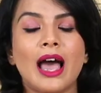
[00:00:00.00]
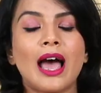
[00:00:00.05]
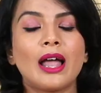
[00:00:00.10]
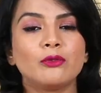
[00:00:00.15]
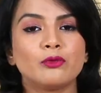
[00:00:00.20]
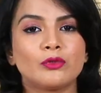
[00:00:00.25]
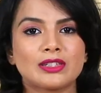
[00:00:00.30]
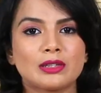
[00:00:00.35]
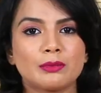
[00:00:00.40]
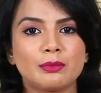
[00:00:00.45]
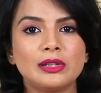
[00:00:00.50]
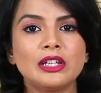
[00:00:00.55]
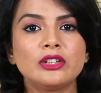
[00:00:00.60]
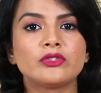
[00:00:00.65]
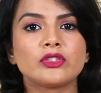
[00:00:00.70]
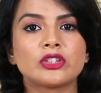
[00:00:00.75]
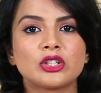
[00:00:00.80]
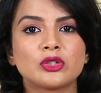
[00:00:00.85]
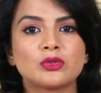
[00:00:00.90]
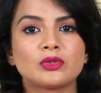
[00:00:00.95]
and
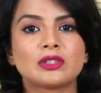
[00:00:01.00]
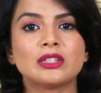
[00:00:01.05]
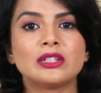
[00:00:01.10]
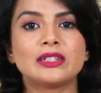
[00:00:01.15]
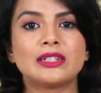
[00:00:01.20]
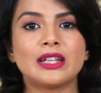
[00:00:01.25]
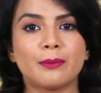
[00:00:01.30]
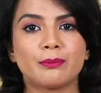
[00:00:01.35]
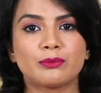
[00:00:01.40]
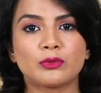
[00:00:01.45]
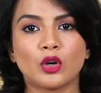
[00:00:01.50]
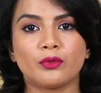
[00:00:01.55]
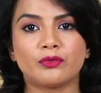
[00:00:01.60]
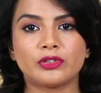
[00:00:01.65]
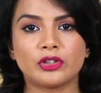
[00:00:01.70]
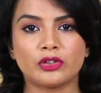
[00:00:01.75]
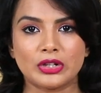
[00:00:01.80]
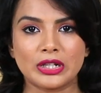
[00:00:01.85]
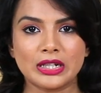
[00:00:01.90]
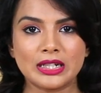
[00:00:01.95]
visibly reduce the depth of
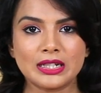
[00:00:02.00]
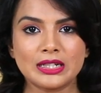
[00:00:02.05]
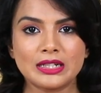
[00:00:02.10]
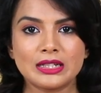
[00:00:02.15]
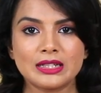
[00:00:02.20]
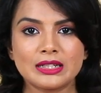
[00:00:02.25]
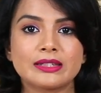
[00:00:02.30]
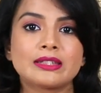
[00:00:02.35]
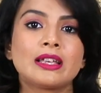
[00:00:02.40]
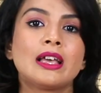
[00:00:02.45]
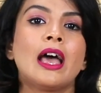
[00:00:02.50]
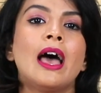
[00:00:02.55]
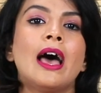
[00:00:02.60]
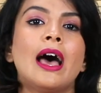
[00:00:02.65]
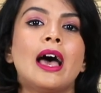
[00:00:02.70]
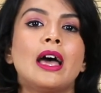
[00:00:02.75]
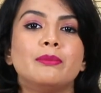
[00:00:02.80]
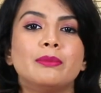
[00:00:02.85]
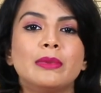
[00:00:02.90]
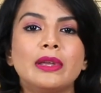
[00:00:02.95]
the wrinkles
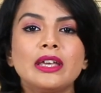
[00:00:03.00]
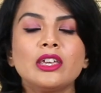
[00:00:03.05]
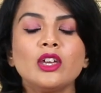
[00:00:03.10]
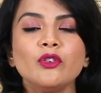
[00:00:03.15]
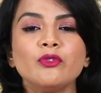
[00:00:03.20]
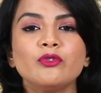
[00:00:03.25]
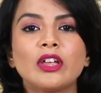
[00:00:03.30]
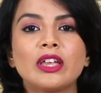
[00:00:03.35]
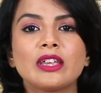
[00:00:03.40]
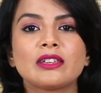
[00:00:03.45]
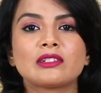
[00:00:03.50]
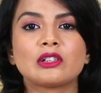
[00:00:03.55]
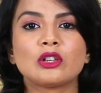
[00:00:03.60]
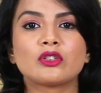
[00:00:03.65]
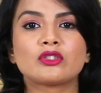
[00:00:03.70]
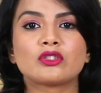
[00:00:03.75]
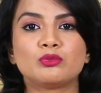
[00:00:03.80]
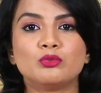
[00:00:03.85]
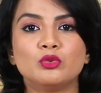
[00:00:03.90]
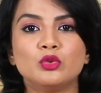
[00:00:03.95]
and make your face
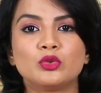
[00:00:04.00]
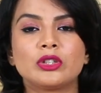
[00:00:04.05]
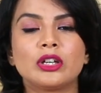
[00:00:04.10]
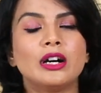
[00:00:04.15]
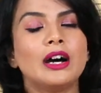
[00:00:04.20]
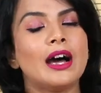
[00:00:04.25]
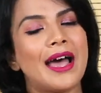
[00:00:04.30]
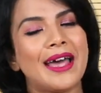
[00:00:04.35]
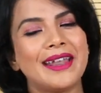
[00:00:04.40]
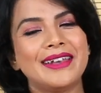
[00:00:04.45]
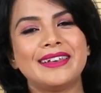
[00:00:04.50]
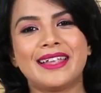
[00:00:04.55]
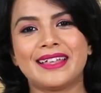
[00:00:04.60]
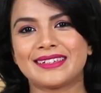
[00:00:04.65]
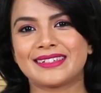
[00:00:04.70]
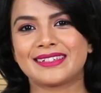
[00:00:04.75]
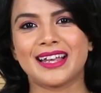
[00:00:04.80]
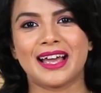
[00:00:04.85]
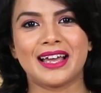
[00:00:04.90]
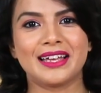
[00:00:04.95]
look smoother and
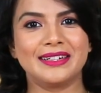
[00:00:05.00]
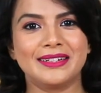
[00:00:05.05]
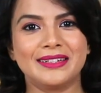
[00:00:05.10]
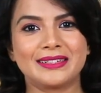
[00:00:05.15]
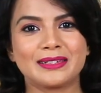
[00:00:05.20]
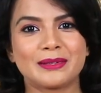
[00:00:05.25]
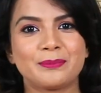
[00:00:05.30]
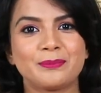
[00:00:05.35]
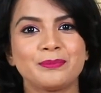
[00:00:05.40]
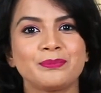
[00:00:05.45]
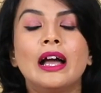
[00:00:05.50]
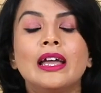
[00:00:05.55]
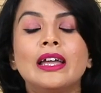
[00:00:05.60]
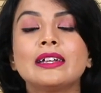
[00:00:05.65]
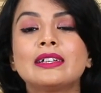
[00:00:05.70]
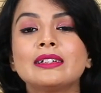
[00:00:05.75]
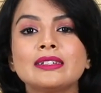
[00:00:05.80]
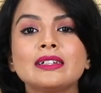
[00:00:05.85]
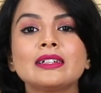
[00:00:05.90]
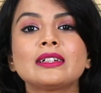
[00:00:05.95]
less tired.
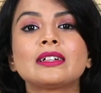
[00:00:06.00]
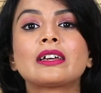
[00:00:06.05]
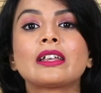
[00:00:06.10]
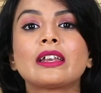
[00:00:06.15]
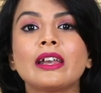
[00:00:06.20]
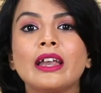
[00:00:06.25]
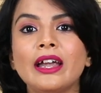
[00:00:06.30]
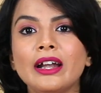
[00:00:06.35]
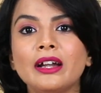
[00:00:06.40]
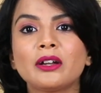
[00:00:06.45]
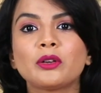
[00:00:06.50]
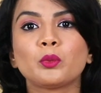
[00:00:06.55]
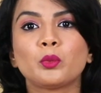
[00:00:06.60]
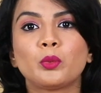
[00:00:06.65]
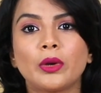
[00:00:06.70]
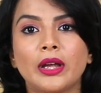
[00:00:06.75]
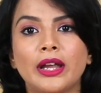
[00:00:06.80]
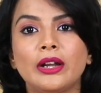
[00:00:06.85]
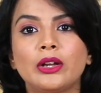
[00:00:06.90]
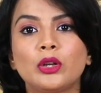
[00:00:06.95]
It is a great
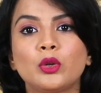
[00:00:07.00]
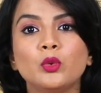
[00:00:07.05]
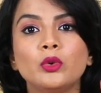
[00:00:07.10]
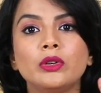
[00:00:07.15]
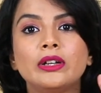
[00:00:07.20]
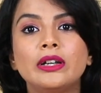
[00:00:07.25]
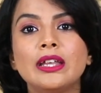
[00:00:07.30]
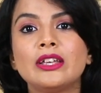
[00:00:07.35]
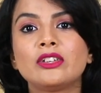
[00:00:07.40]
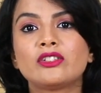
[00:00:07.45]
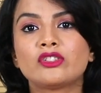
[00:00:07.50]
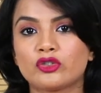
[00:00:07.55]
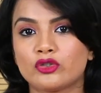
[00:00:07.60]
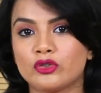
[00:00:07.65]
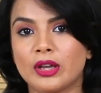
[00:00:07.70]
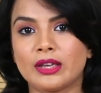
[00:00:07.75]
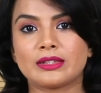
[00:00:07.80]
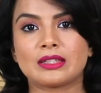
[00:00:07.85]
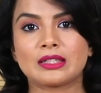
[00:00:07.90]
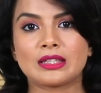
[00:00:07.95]
way to
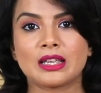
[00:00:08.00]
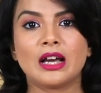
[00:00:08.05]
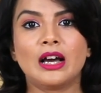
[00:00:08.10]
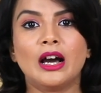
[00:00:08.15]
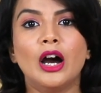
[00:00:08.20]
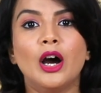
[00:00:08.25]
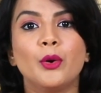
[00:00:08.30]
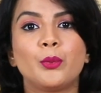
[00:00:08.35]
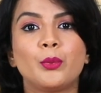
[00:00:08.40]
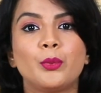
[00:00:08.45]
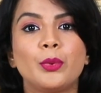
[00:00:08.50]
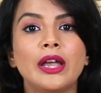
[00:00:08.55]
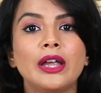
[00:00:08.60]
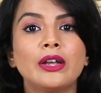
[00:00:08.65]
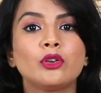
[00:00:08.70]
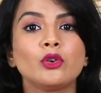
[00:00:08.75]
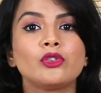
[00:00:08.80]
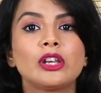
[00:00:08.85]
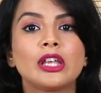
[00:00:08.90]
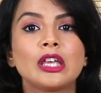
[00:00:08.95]
de-stress. A
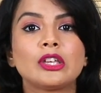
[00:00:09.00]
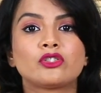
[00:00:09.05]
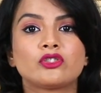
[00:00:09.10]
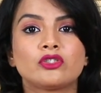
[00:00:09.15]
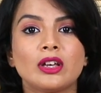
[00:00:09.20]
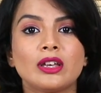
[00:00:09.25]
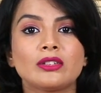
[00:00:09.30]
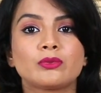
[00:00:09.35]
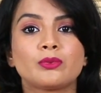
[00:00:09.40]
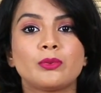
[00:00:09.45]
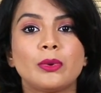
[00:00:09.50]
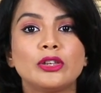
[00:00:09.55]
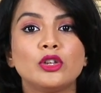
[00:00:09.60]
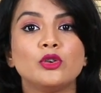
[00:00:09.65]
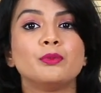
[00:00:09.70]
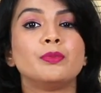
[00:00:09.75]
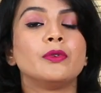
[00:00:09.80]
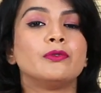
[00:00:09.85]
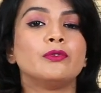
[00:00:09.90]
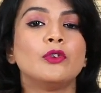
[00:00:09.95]
way to de-stress: when
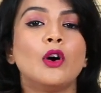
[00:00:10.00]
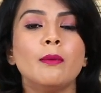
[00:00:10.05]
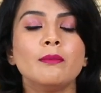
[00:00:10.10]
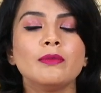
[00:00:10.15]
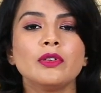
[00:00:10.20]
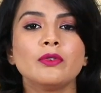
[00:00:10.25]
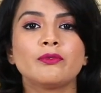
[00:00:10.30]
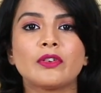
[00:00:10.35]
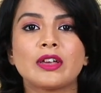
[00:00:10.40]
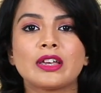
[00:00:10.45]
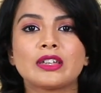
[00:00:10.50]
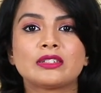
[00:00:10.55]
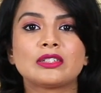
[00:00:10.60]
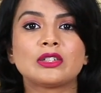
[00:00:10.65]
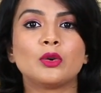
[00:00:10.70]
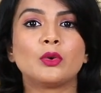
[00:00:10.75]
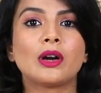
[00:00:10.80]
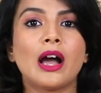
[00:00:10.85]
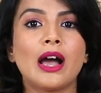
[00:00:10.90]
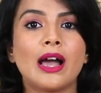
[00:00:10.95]
you perform the face
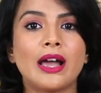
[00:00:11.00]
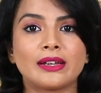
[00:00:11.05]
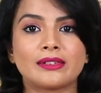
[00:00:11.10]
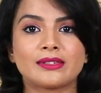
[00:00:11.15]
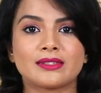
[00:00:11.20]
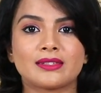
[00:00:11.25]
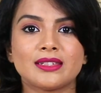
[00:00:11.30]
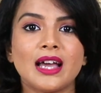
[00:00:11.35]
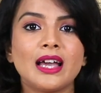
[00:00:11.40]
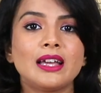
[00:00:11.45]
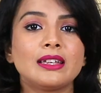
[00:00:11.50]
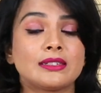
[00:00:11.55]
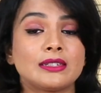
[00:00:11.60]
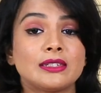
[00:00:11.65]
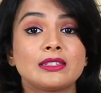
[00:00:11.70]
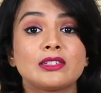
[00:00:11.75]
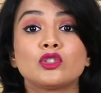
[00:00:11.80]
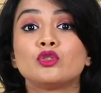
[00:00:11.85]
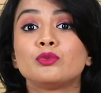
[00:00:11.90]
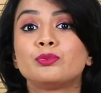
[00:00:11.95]
yoga
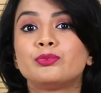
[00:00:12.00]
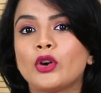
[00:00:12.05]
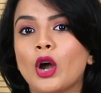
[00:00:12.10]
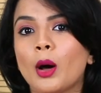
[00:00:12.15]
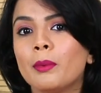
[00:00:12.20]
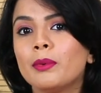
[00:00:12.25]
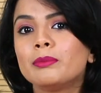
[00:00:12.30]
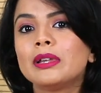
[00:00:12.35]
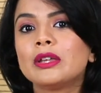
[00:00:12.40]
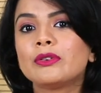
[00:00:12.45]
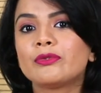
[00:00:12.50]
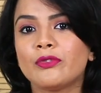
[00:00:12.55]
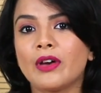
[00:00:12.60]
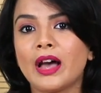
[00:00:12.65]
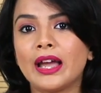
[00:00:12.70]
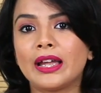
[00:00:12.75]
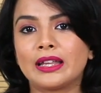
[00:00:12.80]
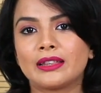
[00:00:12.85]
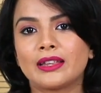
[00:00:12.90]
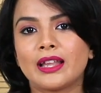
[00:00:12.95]
exercises, you'll probably
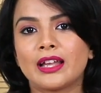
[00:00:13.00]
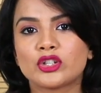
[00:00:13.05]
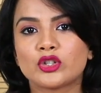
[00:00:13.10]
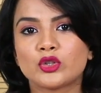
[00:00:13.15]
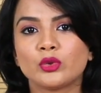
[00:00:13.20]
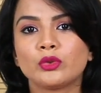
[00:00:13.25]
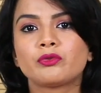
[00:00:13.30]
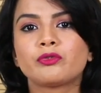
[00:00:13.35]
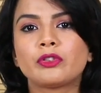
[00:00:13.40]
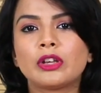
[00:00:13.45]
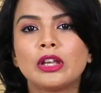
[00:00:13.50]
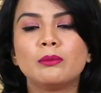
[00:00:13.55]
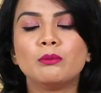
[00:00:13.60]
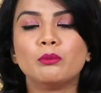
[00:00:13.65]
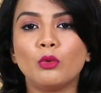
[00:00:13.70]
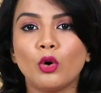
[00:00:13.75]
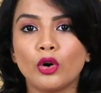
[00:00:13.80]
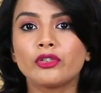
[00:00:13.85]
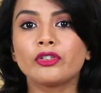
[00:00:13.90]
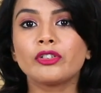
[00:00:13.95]
find that you'll feel
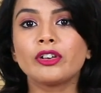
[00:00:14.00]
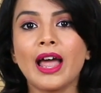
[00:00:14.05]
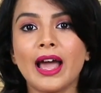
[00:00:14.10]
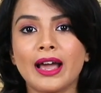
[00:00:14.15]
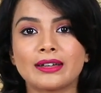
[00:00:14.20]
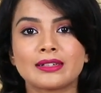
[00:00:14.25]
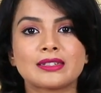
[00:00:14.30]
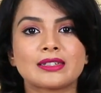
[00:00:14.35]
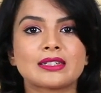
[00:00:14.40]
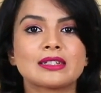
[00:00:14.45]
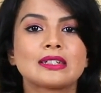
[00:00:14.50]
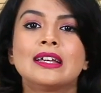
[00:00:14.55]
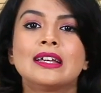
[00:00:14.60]
more relaxed.